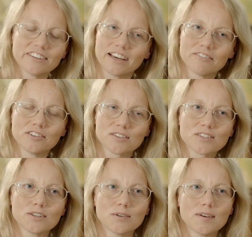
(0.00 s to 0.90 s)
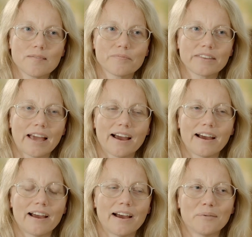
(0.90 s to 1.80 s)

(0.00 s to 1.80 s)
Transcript: And I would also, yeah, I,